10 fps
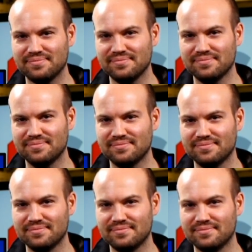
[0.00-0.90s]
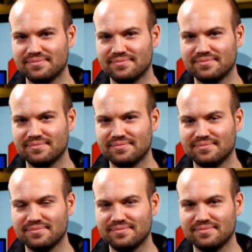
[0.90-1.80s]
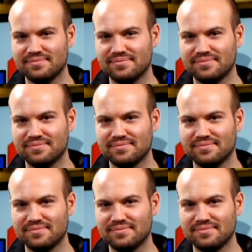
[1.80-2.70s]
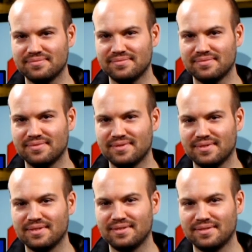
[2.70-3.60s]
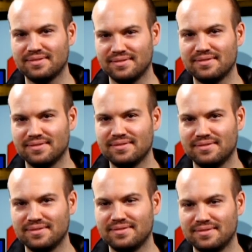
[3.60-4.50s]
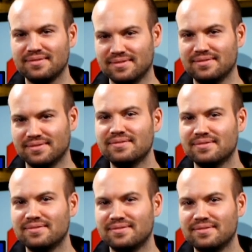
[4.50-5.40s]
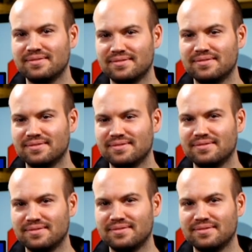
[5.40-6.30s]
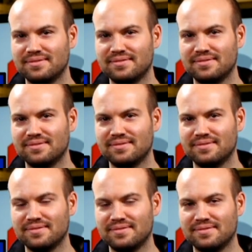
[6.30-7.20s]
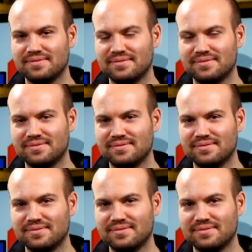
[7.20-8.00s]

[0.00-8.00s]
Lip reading: This person isn't speaking.